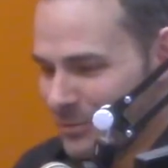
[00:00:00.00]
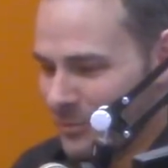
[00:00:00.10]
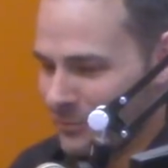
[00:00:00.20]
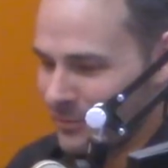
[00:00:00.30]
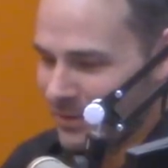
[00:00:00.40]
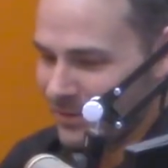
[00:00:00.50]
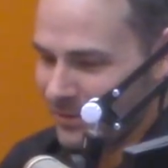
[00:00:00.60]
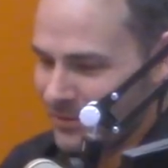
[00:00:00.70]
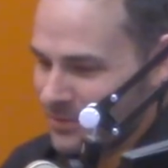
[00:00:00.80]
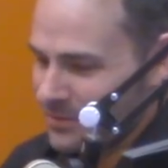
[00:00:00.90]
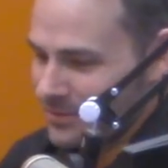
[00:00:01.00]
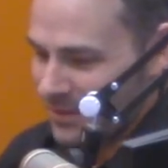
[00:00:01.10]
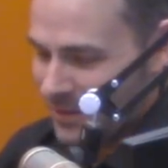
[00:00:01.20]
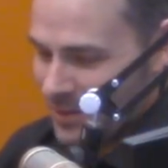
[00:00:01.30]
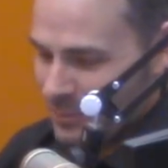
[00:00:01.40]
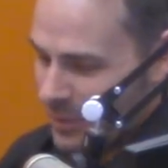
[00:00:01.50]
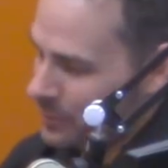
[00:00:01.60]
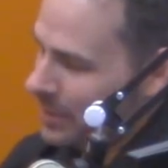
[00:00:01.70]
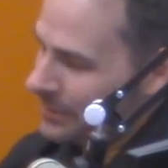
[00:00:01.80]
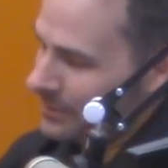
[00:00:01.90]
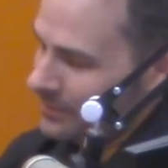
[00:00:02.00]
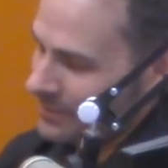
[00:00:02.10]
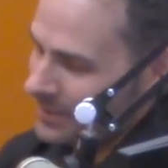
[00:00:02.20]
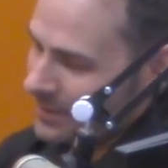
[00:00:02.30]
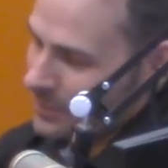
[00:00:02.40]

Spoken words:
Hopefully there's people out there listening that